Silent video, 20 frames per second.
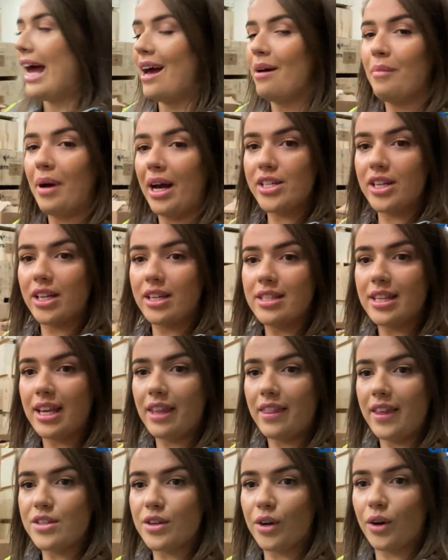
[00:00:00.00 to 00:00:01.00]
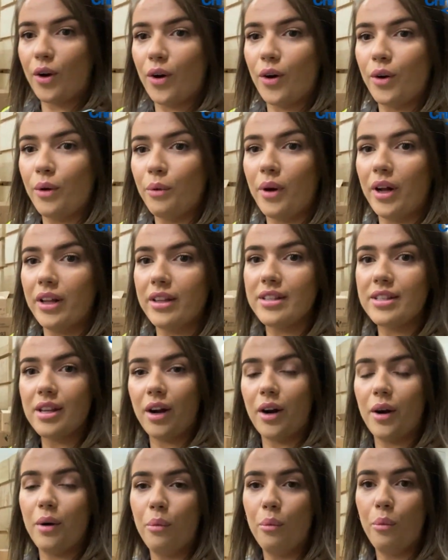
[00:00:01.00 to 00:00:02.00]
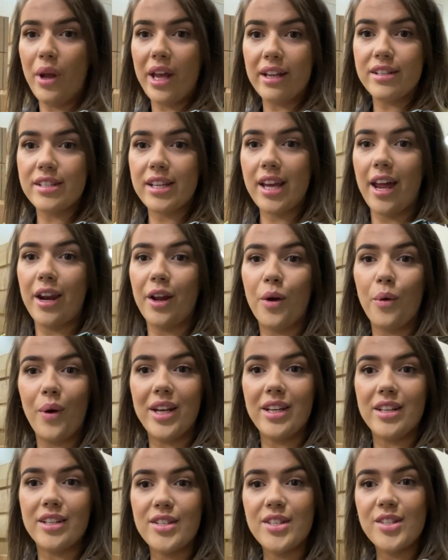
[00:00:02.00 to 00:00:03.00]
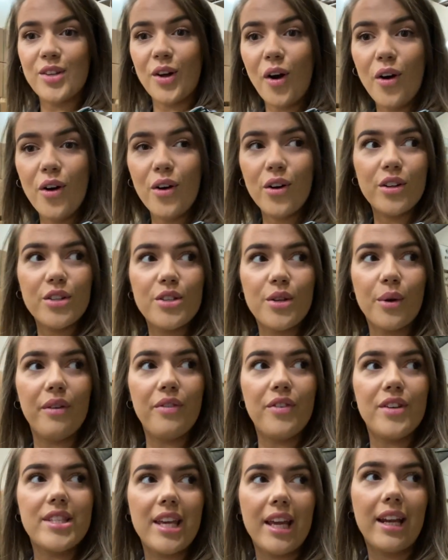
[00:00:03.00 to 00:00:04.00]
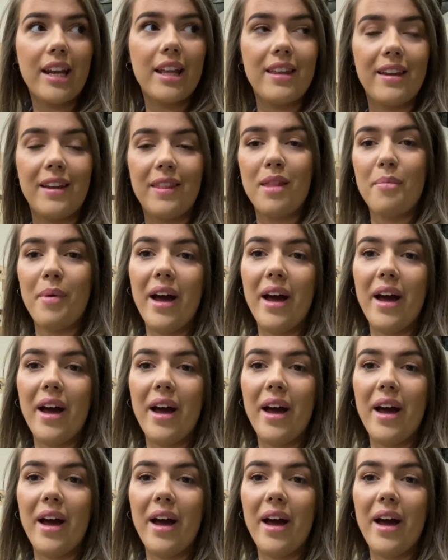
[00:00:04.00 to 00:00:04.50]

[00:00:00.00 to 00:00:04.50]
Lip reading: As you can see, these are all ones that are waiting to kind of go into stock. So if you see anything in the